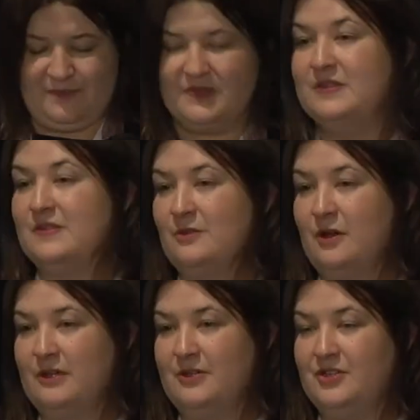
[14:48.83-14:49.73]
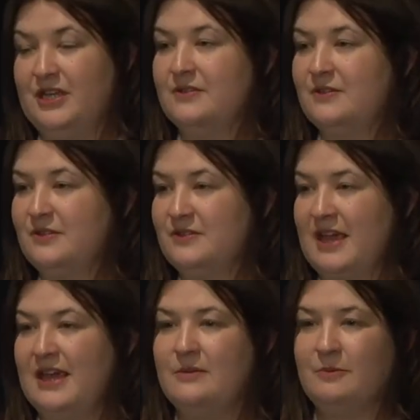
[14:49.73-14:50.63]
this knowledge in a
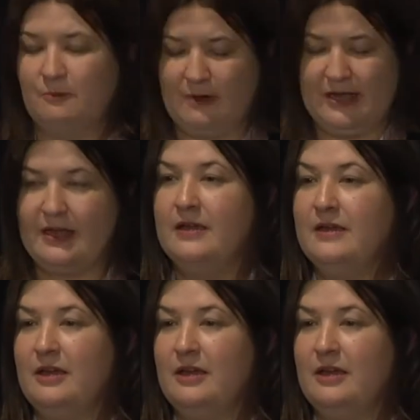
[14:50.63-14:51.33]
sustainable way